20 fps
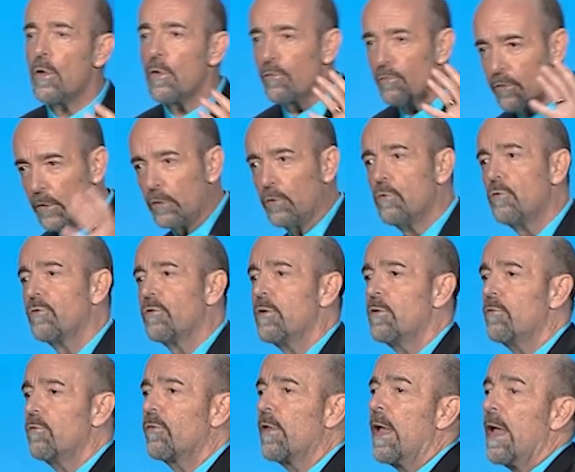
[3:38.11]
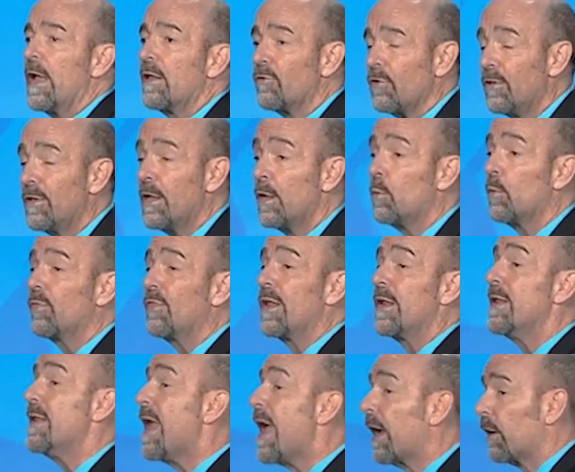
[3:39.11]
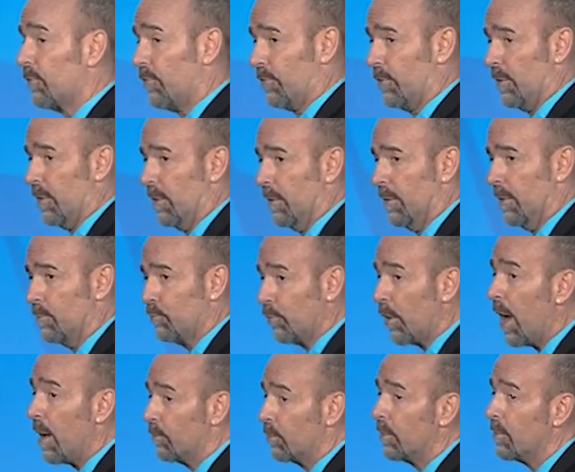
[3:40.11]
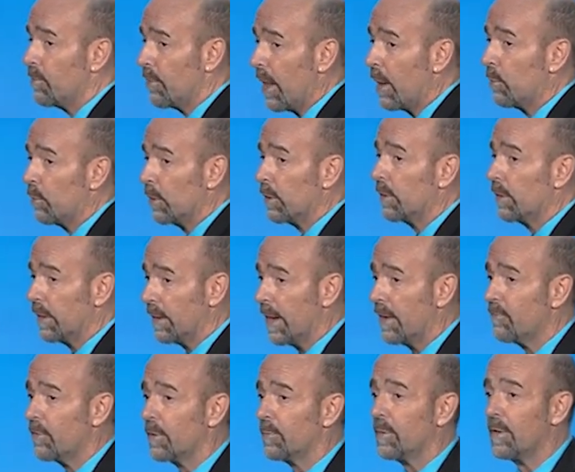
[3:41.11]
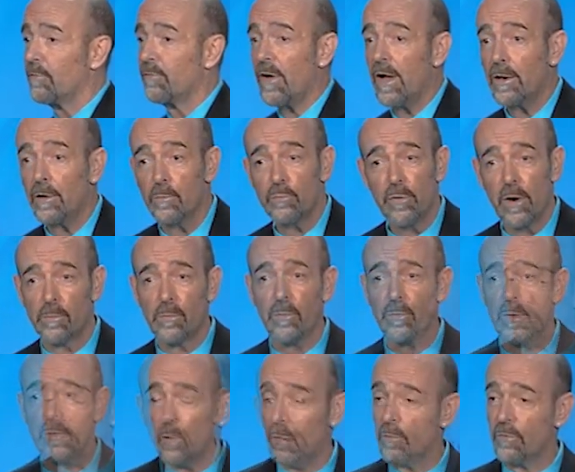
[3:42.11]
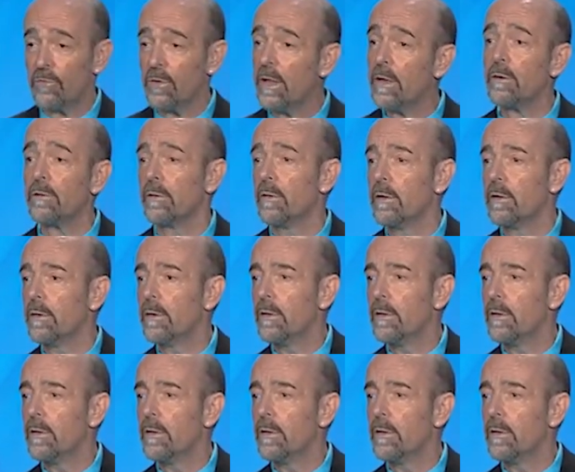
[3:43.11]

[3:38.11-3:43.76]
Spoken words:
solutions, and to deal with the next problem that will inevitably follow probably moments later.